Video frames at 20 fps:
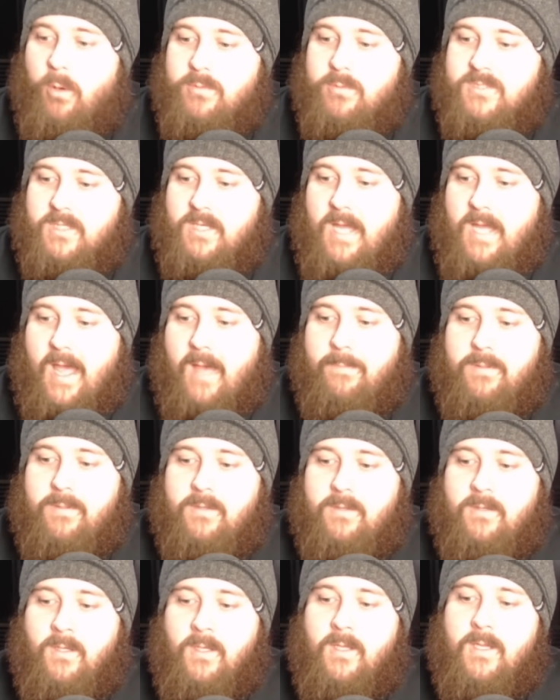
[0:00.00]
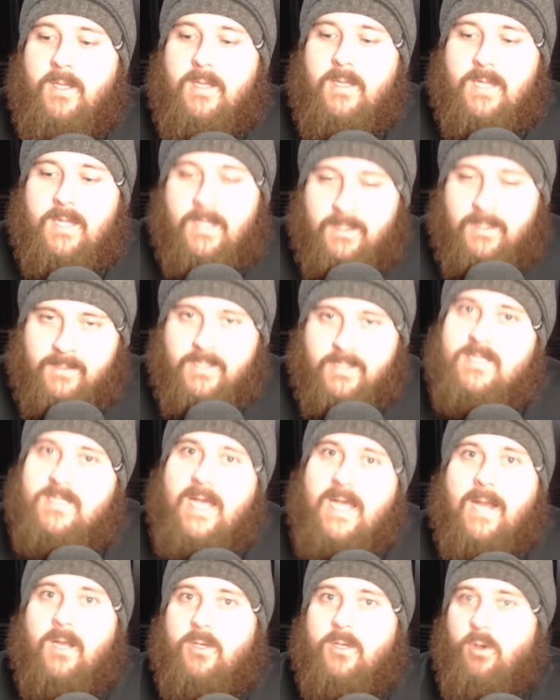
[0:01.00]
what was going to happen in the
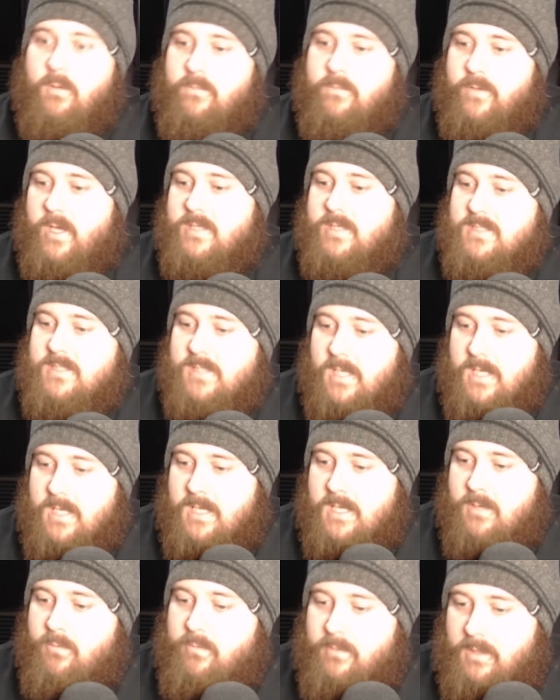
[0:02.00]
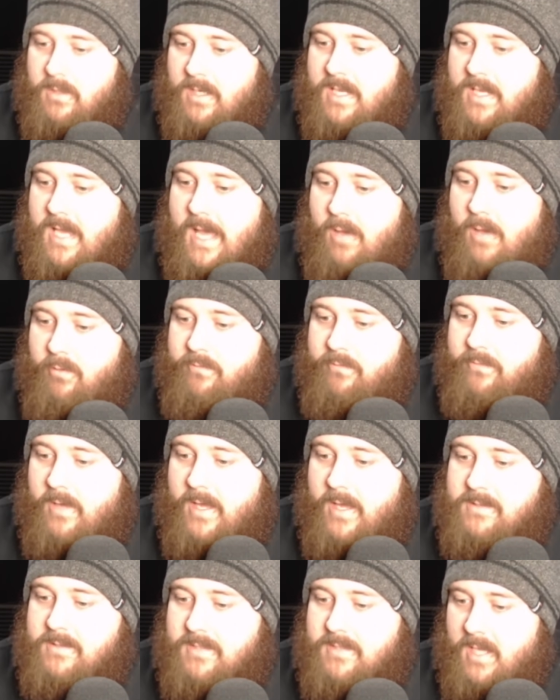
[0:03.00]
Salikov versus Liao
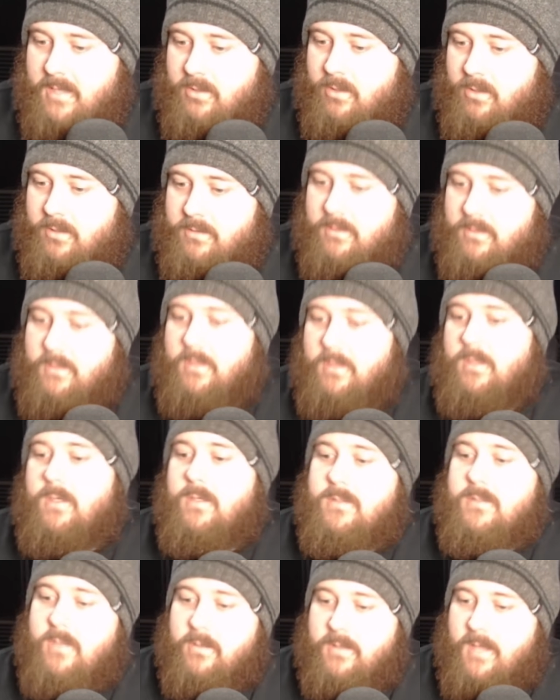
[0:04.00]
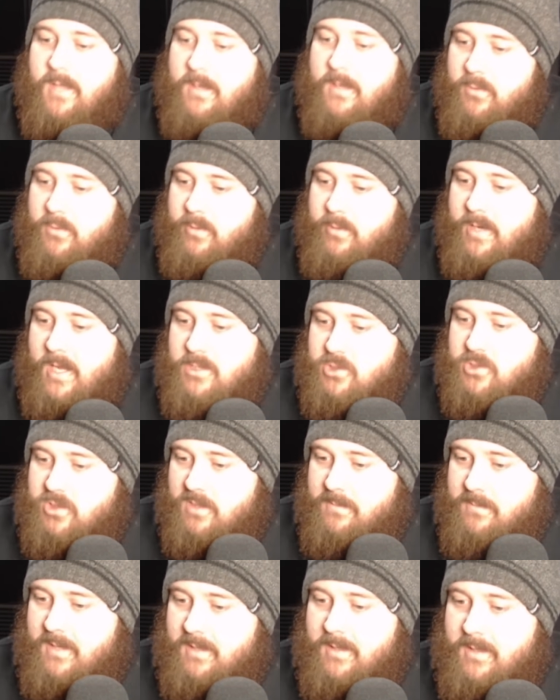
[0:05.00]
fight. Dead on. Don't get me with that
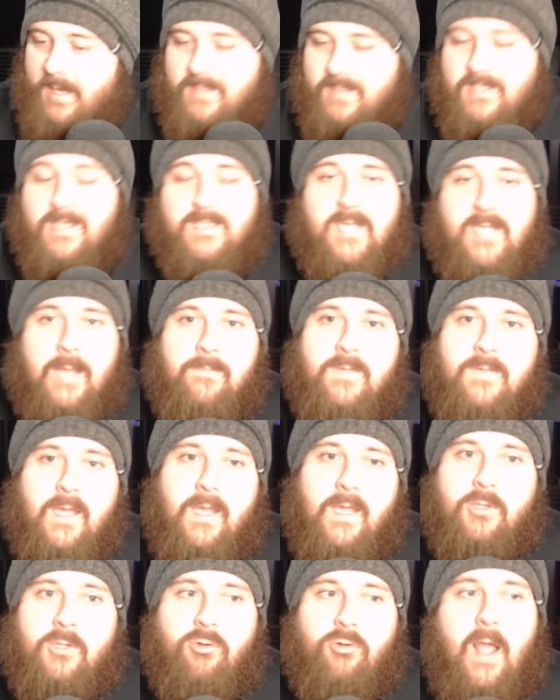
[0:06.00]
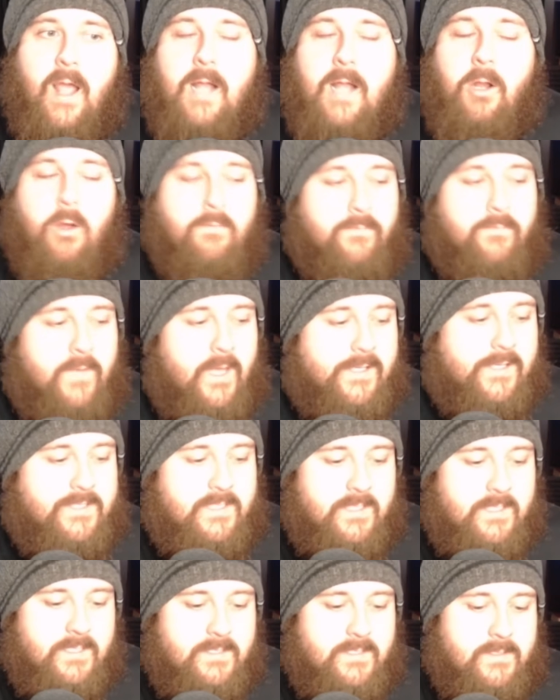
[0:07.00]
shit, man. I said the same thing in Krylov
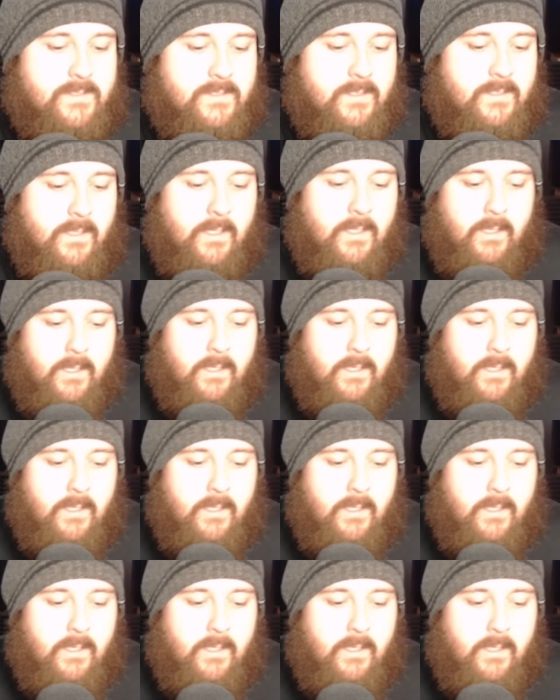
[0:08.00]
versus